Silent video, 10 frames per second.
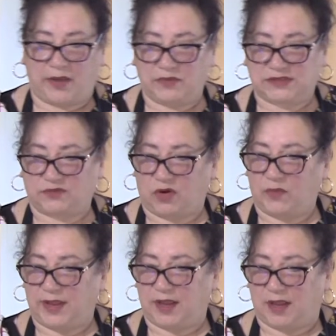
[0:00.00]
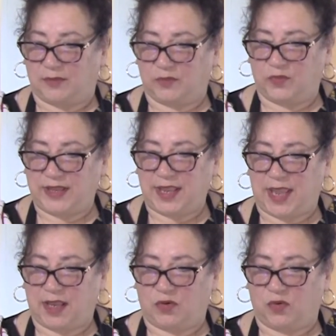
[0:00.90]
was growing up, we
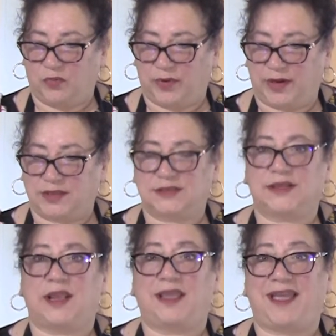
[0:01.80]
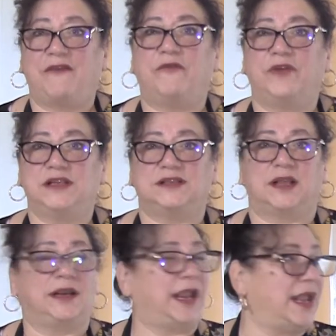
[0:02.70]
ate cornbread and steak every
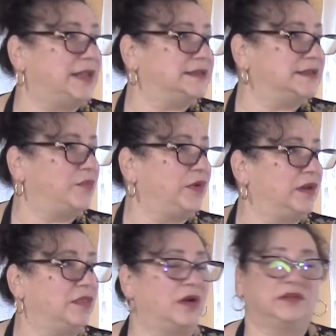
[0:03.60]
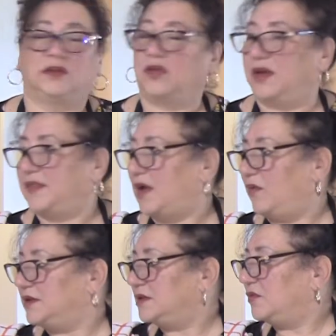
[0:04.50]
Sunday, and somewhere along the line that
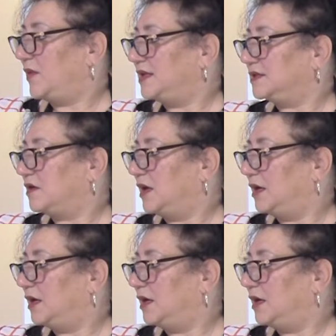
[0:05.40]
went to the wayside.